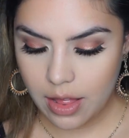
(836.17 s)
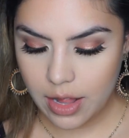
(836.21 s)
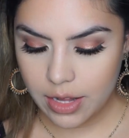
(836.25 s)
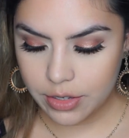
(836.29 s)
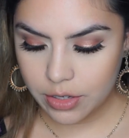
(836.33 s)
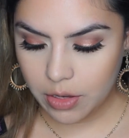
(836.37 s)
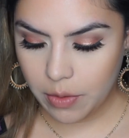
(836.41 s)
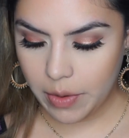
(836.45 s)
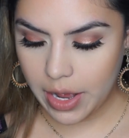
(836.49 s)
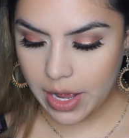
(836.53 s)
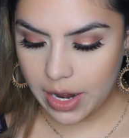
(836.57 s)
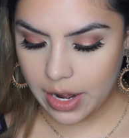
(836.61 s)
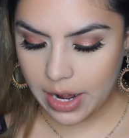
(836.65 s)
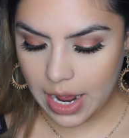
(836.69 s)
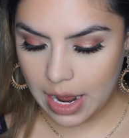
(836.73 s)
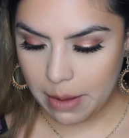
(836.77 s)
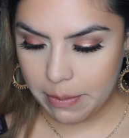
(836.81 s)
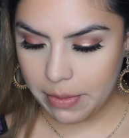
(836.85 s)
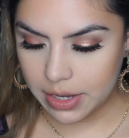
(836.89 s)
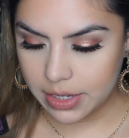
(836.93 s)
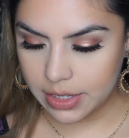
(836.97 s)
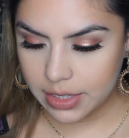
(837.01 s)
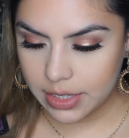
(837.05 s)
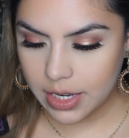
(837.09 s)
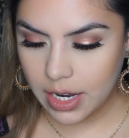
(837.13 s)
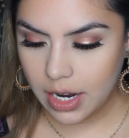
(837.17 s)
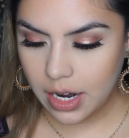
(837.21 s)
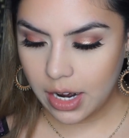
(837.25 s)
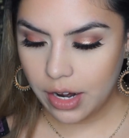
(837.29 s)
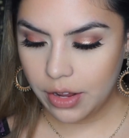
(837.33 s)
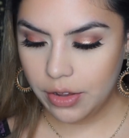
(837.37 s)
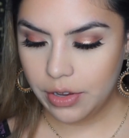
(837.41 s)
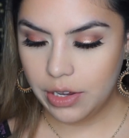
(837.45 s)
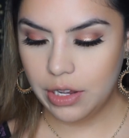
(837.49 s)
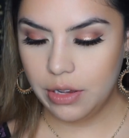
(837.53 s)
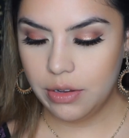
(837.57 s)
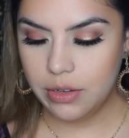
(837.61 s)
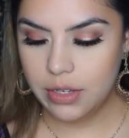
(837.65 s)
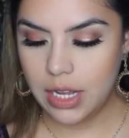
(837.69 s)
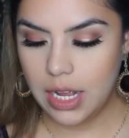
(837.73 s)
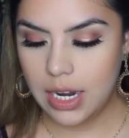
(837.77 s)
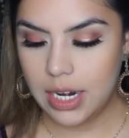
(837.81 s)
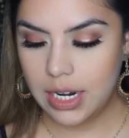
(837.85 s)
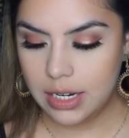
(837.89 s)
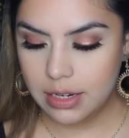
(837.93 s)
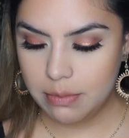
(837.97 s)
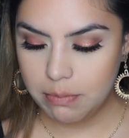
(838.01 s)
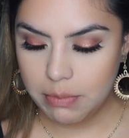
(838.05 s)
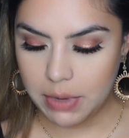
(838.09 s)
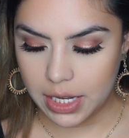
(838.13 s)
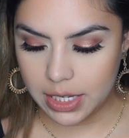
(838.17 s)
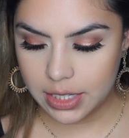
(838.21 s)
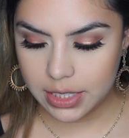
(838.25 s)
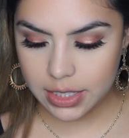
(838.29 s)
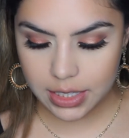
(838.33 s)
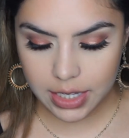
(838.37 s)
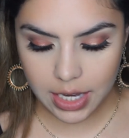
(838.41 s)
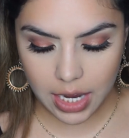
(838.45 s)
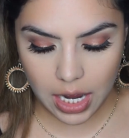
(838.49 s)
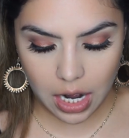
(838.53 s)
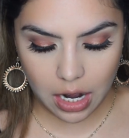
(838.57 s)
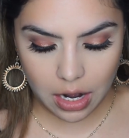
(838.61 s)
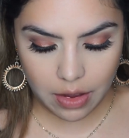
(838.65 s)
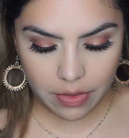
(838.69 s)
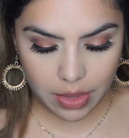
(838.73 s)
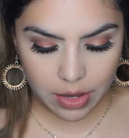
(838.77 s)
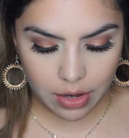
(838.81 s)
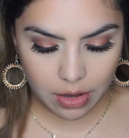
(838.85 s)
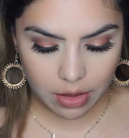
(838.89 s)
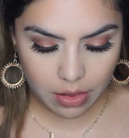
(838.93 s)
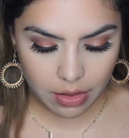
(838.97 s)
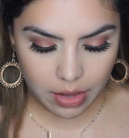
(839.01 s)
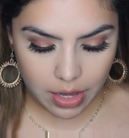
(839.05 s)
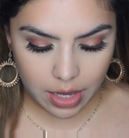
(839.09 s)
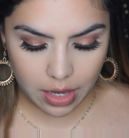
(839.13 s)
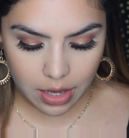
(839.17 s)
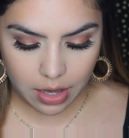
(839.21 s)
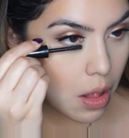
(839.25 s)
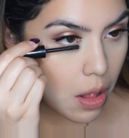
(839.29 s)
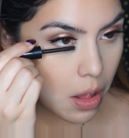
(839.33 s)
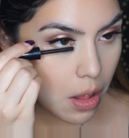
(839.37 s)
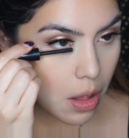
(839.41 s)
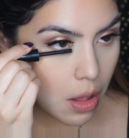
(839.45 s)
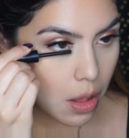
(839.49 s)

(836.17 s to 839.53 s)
Let's go ahead and add mascara. You can use any mascara that you like.